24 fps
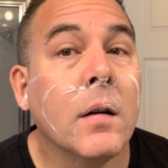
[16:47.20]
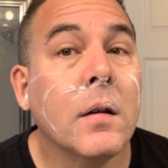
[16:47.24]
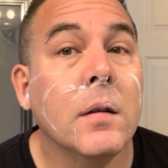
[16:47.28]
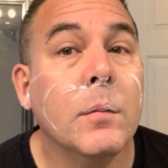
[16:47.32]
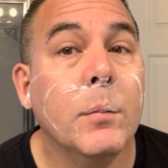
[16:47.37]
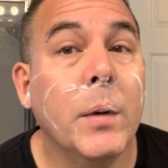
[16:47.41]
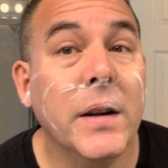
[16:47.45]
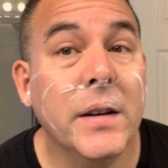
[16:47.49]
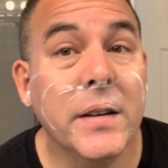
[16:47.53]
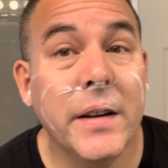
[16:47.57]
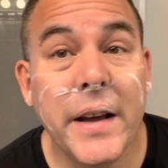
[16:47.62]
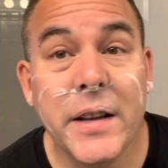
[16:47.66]

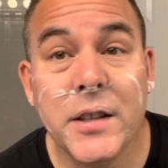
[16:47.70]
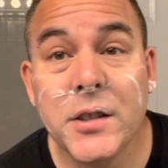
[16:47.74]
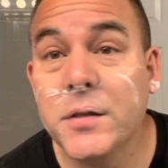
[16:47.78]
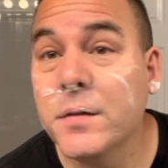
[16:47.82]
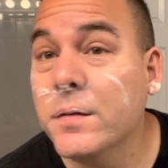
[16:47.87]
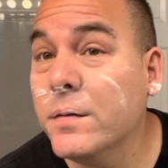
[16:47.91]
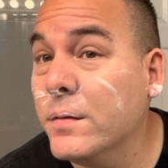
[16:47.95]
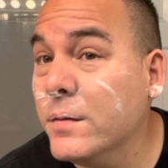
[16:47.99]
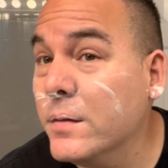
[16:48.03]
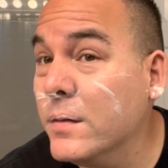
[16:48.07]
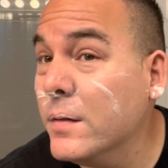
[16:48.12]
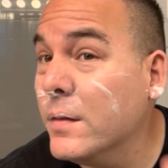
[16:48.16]
But nice
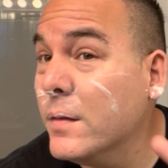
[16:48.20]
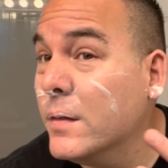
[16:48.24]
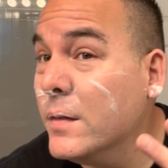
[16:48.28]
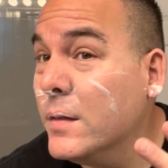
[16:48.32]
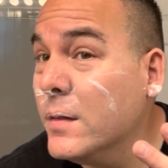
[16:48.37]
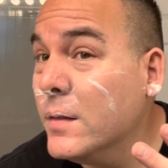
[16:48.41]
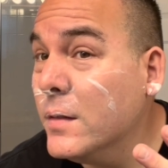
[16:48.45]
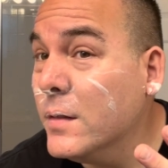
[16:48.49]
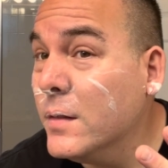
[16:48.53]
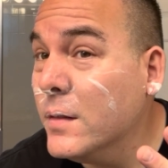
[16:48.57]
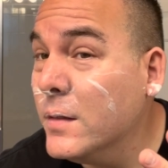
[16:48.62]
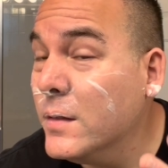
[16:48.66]

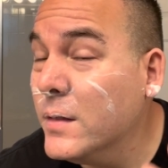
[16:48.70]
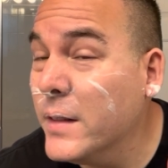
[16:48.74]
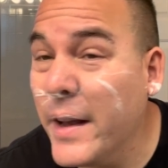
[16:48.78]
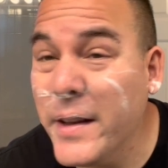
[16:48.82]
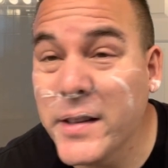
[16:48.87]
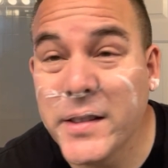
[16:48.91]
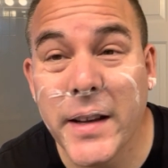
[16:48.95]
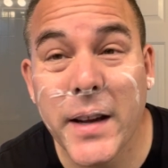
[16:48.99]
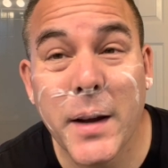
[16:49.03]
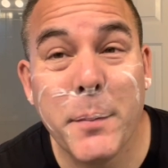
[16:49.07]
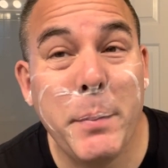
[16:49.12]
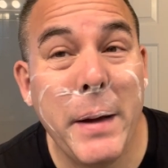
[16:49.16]

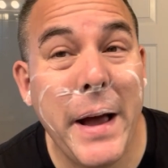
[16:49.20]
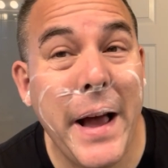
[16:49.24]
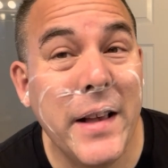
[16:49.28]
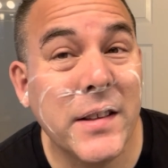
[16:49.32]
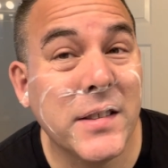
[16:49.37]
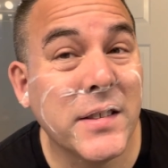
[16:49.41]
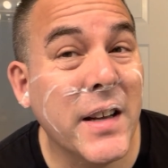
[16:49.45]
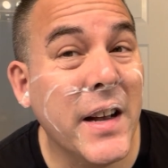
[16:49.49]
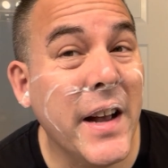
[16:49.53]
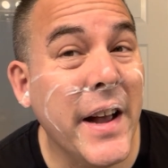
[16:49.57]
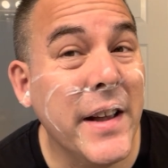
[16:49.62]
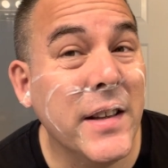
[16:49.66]
second pass,
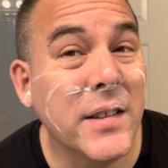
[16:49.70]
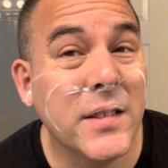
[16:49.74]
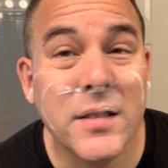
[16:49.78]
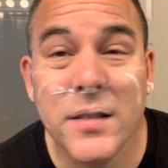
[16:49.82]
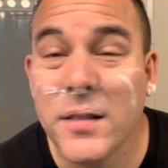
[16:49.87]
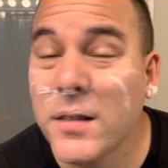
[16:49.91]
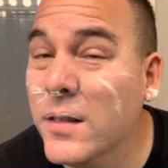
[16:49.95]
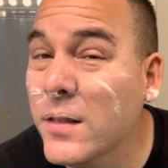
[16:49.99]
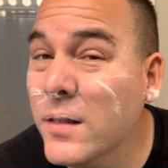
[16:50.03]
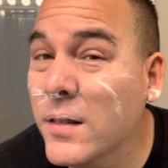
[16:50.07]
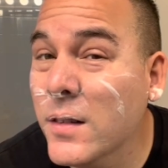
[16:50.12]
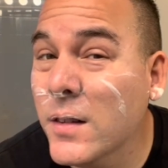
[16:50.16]
guys.
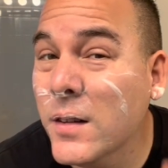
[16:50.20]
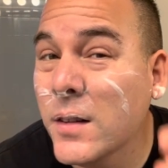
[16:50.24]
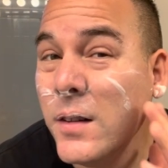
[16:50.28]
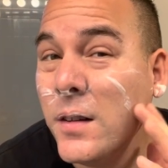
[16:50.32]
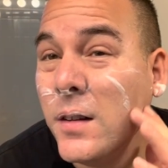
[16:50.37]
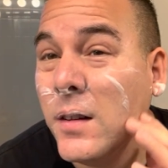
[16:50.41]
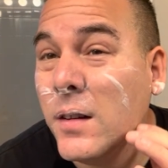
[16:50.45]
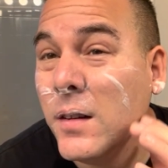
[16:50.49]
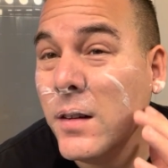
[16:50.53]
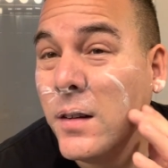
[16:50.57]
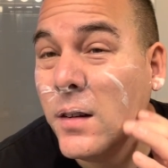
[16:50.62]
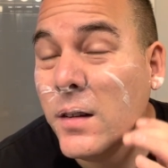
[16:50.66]

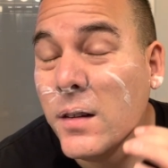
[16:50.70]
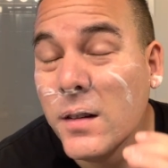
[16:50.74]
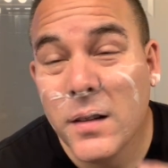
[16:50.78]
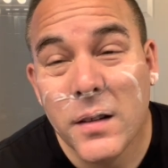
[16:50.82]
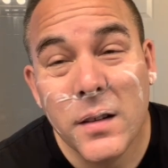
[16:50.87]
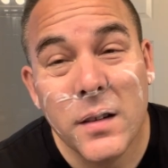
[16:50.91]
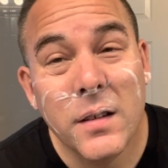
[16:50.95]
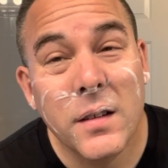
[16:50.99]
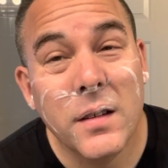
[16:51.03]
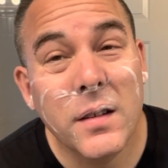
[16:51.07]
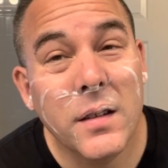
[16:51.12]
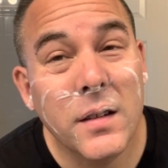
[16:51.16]

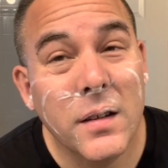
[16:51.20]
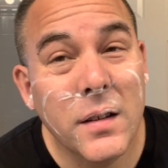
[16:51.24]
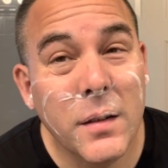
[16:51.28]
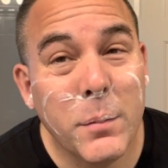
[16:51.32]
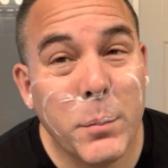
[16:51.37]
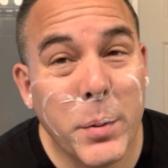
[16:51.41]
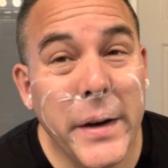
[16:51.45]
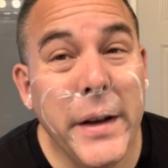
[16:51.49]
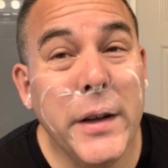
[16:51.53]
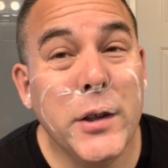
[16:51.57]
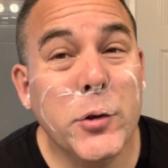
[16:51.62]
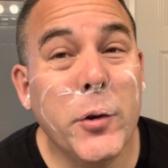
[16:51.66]

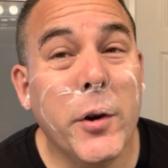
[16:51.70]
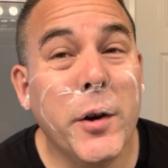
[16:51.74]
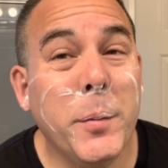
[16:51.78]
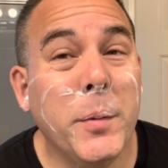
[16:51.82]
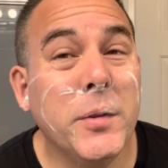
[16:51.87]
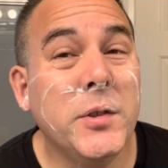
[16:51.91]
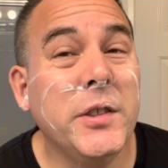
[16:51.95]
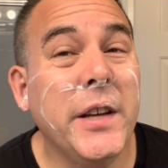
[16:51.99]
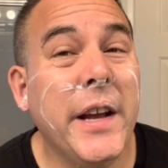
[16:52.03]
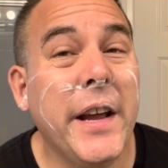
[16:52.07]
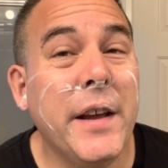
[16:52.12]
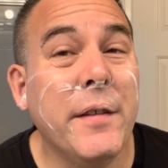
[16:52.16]
Pretty enjoyable
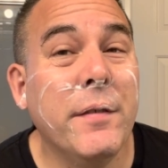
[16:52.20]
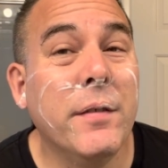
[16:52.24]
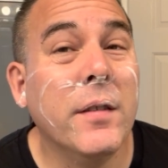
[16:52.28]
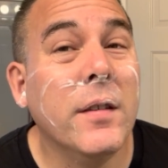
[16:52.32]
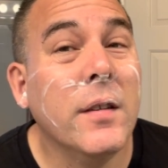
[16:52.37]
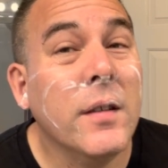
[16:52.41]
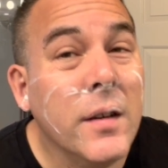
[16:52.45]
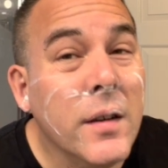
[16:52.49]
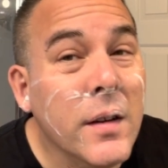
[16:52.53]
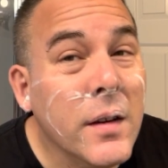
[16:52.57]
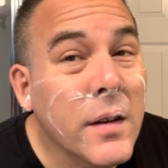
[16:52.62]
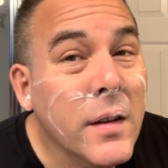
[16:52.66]
shave.
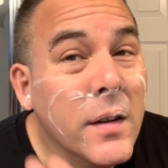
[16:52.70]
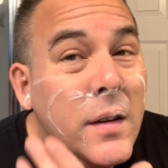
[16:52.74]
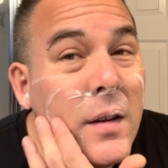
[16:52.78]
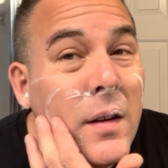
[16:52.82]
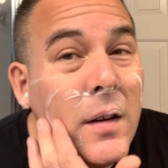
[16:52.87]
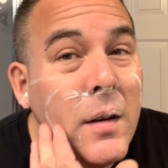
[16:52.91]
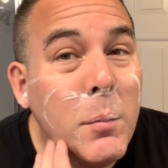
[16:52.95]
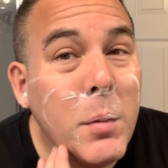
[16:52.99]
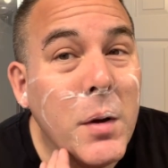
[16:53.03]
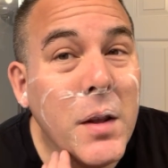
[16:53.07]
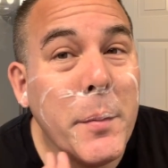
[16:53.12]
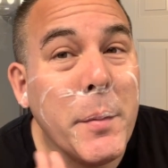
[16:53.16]

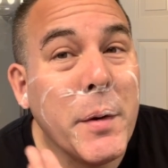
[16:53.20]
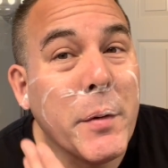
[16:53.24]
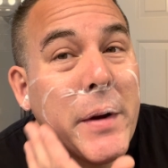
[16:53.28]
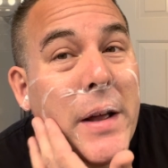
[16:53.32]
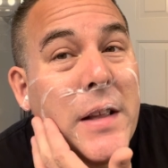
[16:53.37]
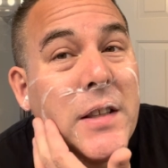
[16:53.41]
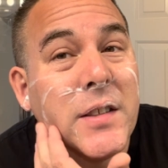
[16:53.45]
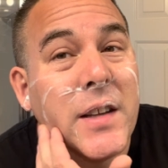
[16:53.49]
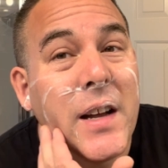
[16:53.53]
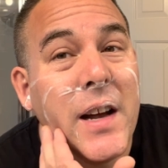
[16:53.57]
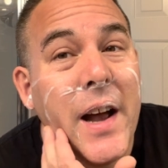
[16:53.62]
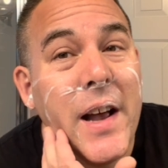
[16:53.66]
But let me
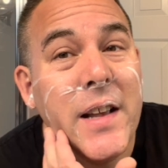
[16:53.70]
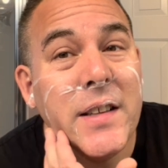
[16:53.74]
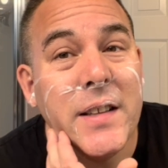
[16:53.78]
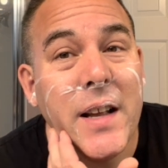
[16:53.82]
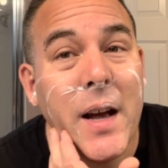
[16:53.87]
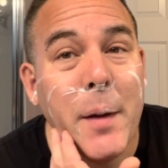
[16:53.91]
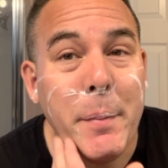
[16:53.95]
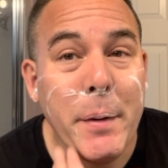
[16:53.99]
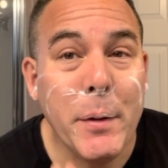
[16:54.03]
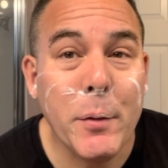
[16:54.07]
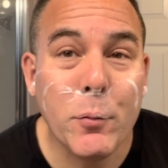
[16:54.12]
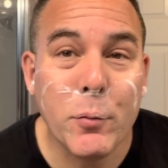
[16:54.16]
rinse, guys, and
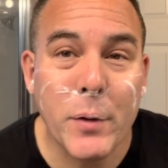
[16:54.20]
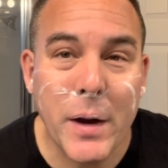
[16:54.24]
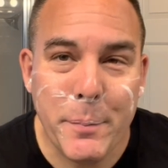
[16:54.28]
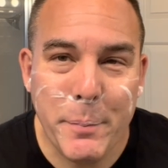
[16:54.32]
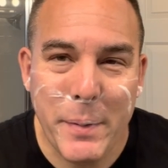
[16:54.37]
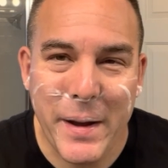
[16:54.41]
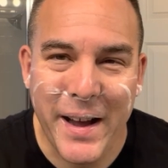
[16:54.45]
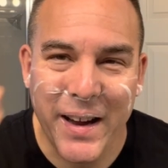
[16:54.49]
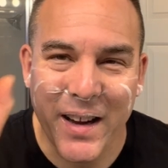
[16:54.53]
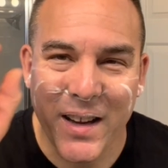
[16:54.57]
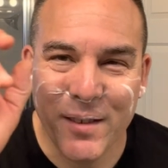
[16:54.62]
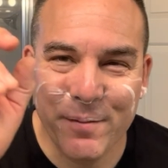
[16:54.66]
I'll be right
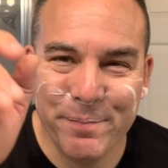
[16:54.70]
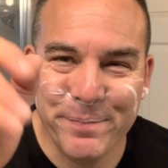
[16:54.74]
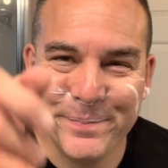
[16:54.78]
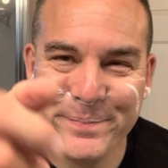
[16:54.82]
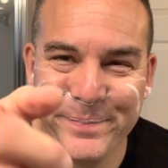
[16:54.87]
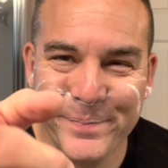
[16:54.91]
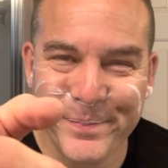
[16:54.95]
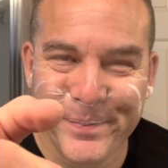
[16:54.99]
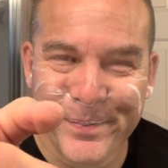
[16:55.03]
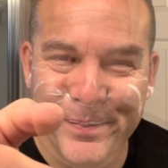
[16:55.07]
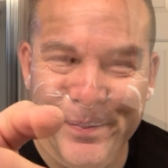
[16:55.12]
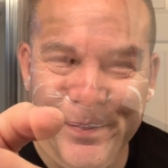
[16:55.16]
back.
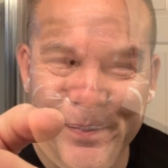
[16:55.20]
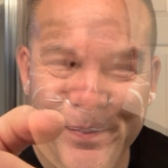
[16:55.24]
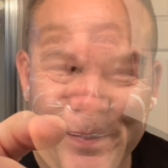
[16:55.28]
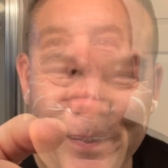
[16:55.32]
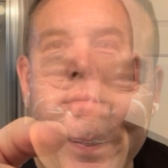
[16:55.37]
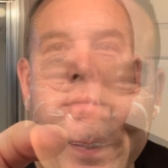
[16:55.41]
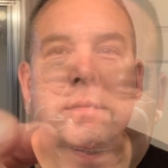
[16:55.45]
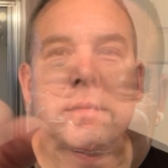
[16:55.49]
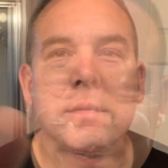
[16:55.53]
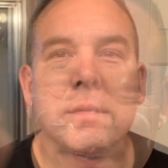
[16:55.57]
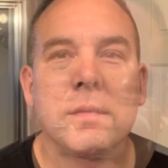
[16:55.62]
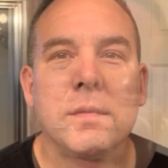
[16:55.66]

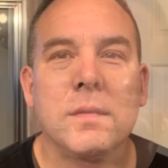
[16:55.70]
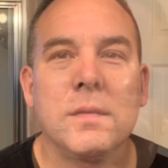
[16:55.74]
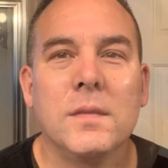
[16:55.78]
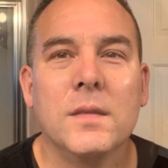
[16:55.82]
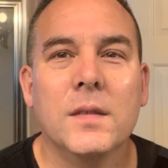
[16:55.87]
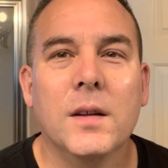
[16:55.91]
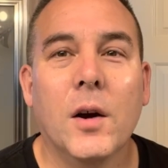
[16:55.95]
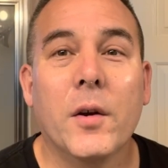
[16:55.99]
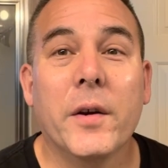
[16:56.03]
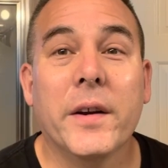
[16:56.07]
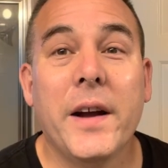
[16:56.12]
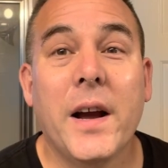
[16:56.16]

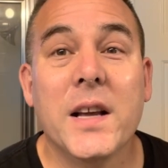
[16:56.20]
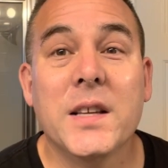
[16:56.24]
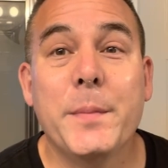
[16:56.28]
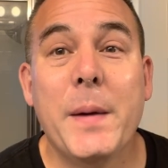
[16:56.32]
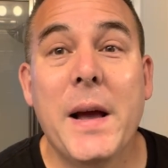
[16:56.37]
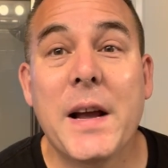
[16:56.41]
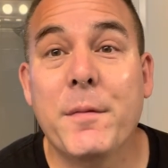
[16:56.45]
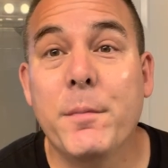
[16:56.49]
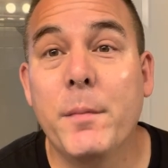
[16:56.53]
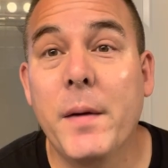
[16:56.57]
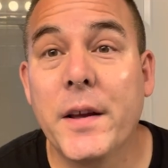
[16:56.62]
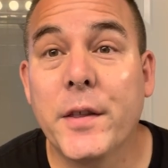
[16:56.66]
All right, guys,
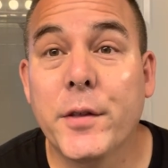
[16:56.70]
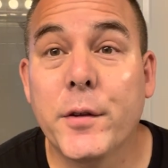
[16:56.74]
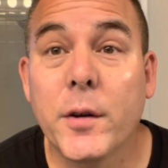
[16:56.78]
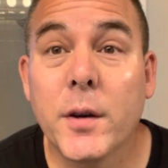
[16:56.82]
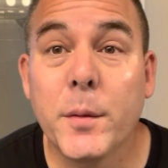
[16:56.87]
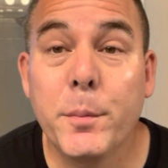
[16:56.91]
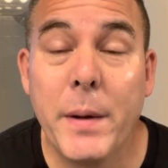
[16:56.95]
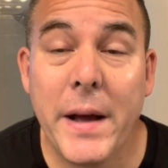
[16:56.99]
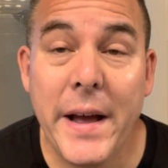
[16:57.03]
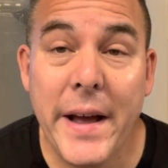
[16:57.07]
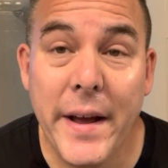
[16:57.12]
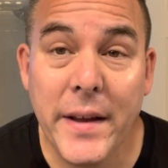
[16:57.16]
back to my
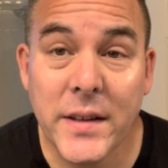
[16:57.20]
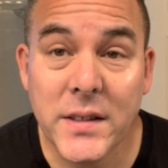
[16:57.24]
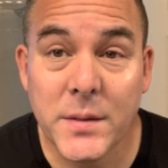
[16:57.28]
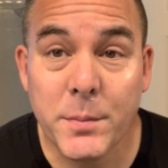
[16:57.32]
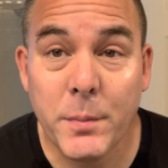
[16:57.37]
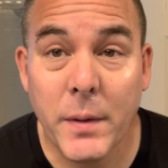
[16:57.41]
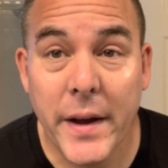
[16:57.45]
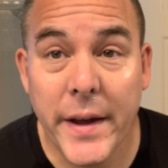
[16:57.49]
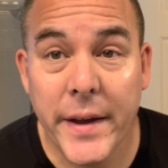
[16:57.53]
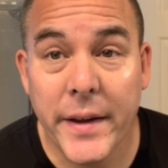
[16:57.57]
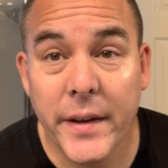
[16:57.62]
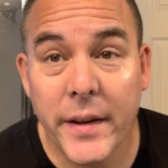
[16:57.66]
third pass,
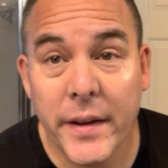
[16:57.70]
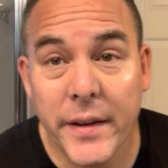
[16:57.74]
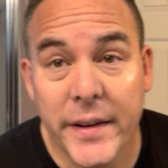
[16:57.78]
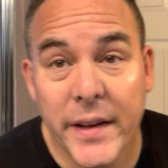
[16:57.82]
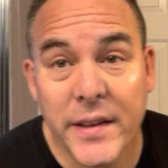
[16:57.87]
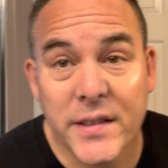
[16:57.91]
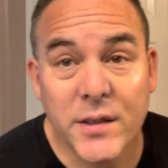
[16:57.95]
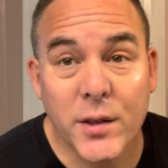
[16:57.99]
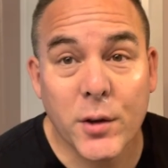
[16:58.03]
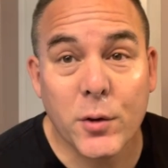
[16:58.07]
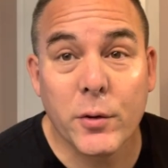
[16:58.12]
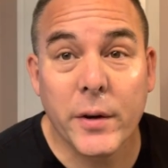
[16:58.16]
my
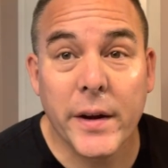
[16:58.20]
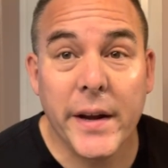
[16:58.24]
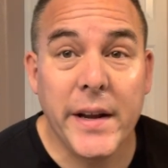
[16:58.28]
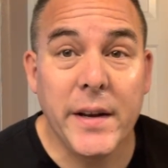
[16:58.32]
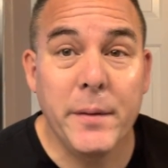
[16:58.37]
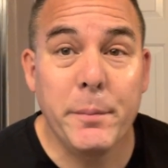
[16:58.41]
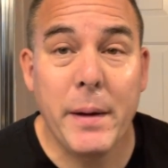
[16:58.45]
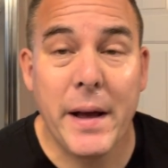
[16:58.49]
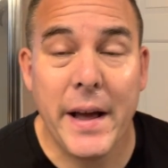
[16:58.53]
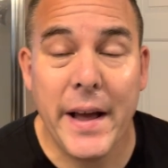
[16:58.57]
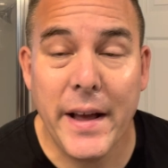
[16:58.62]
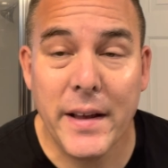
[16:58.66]
against the
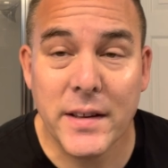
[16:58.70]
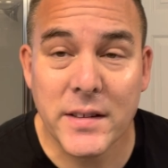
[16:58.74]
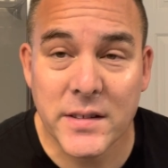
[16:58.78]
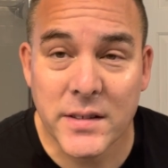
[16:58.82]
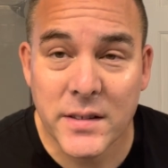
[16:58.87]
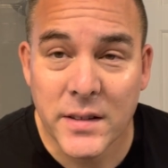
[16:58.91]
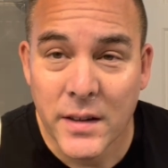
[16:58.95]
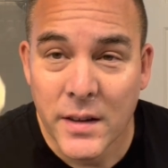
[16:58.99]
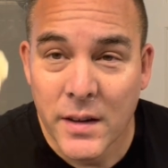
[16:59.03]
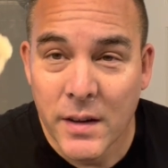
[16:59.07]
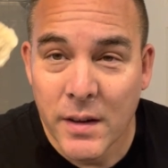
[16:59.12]
grain pass.